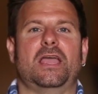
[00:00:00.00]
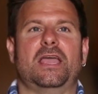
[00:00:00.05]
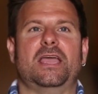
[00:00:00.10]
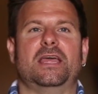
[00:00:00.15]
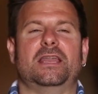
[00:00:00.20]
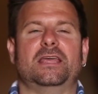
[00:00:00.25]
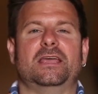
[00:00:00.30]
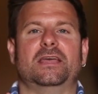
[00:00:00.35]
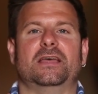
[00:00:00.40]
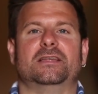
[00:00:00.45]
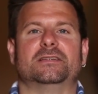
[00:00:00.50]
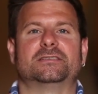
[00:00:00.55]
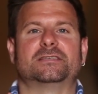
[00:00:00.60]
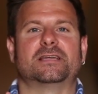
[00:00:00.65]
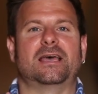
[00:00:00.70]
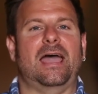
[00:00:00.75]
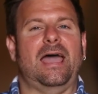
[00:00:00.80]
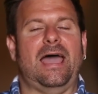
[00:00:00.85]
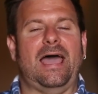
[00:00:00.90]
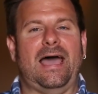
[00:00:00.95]
It is,
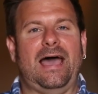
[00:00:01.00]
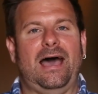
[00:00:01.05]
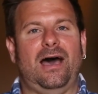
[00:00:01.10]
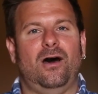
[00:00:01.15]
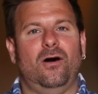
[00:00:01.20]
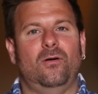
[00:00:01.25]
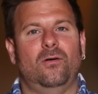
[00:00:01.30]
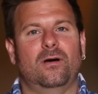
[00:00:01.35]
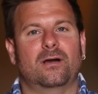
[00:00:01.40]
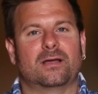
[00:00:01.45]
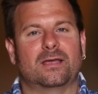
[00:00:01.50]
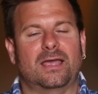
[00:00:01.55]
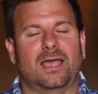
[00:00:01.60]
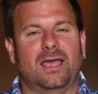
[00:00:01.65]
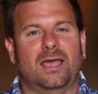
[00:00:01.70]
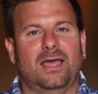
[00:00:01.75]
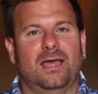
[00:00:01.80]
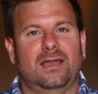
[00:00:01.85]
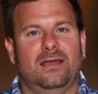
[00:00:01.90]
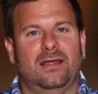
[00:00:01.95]
how
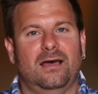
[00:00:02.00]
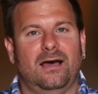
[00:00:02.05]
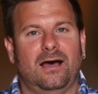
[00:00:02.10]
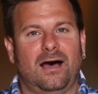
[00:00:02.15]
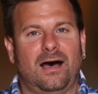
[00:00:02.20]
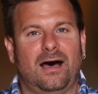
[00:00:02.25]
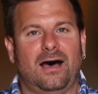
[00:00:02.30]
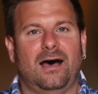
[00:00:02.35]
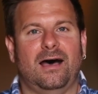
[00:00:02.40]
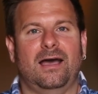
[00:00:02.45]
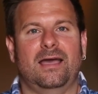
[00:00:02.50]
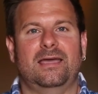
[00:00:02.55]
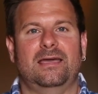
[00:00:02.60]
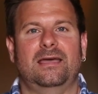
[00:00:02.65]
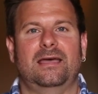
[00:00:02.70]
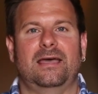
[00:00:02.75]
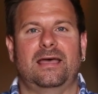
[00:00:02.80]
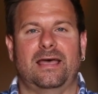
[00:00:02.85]
can I